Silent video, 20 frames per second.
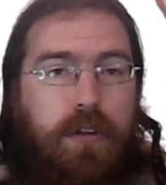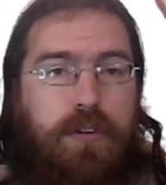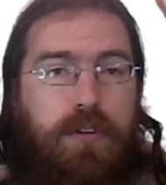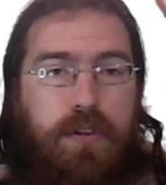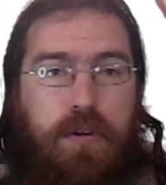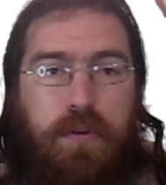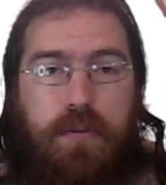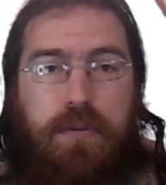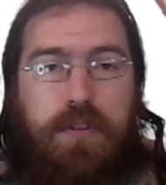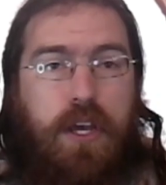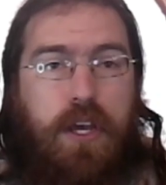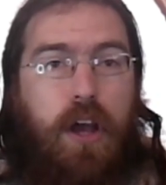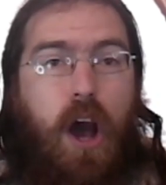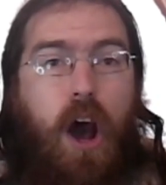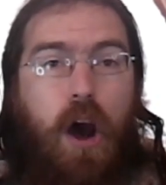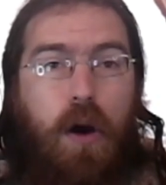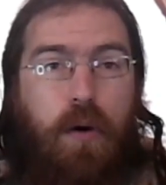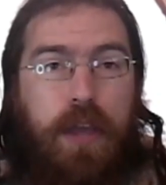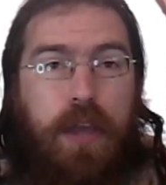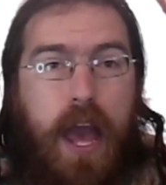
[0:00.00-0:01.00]
So he was like,
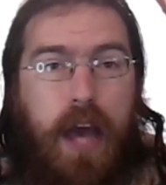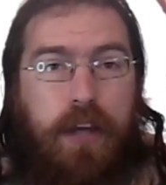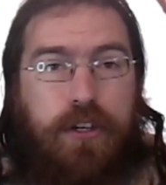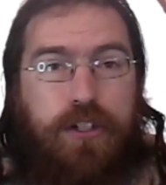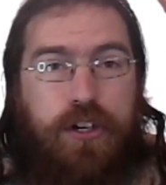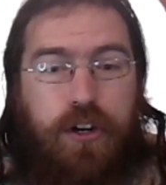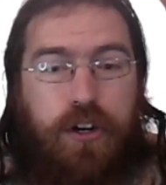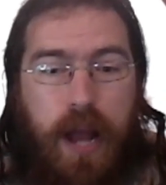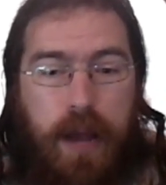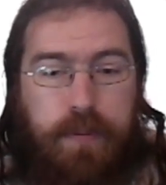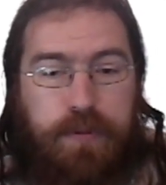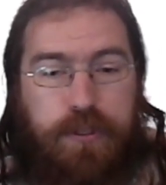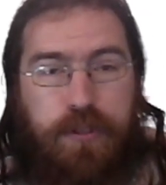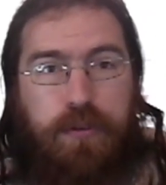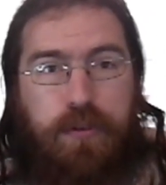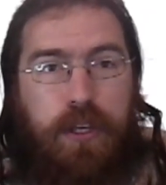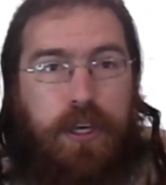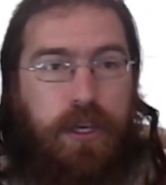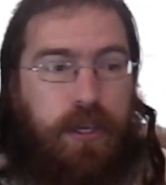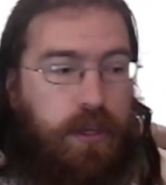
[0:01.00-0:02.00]
oh yeah, sure,
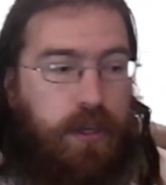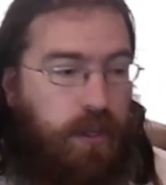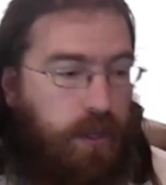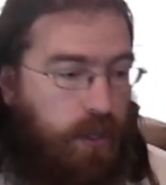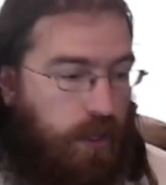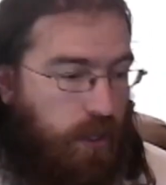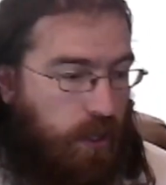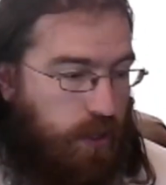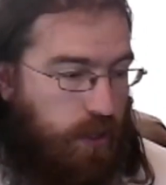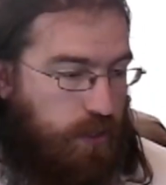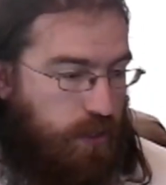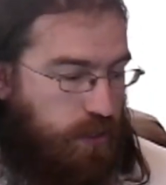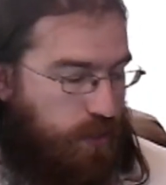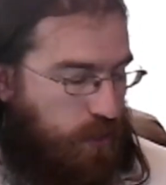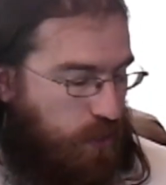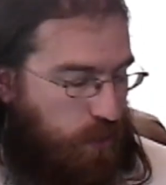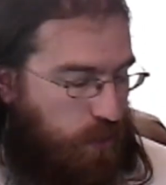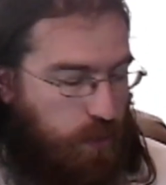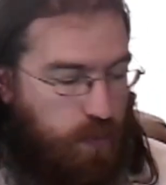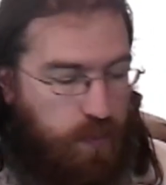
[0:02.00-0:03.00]
absolutely.
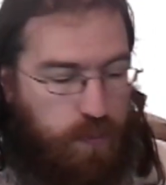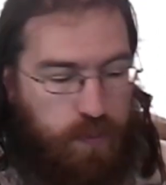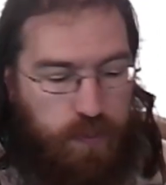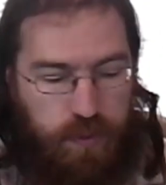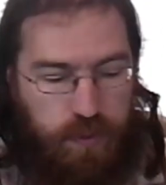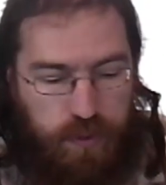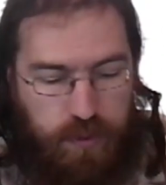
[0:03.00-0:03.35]
So